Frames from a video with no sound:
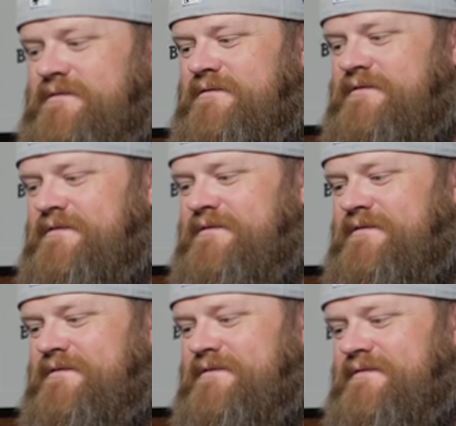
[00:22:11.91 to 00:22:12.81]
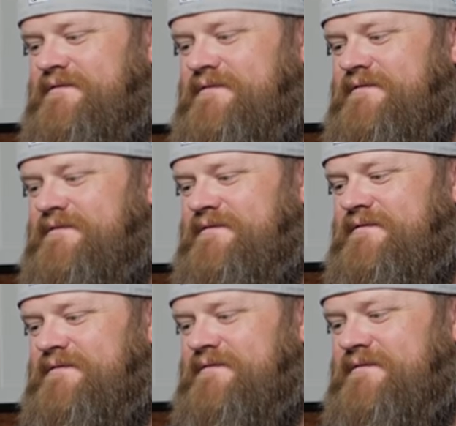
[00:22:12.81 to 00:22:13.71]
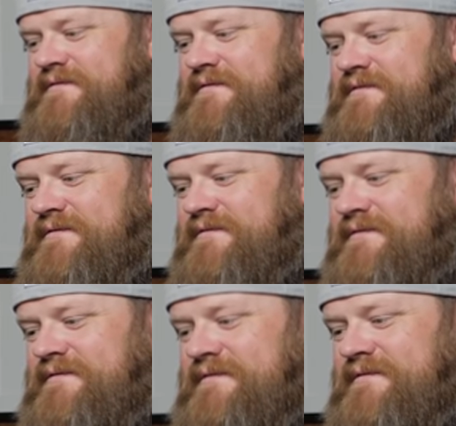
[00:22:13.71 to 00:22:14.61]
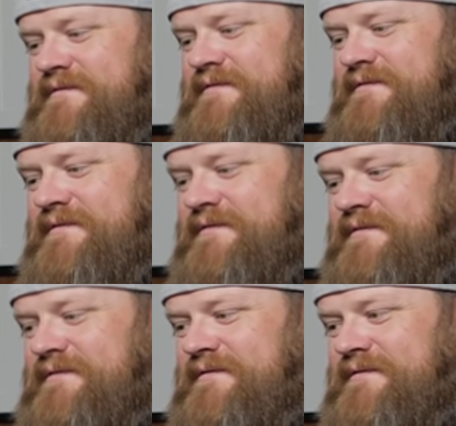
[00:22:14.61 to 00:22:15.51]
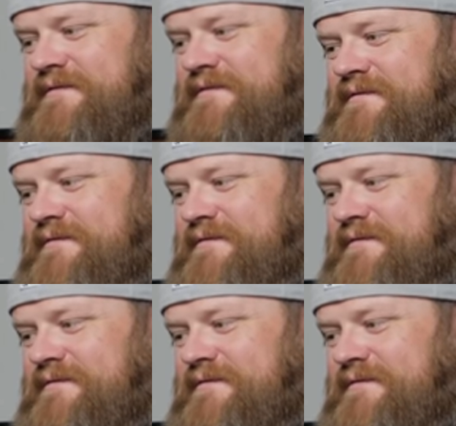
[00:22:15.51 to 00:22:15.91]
This person isn't speaking.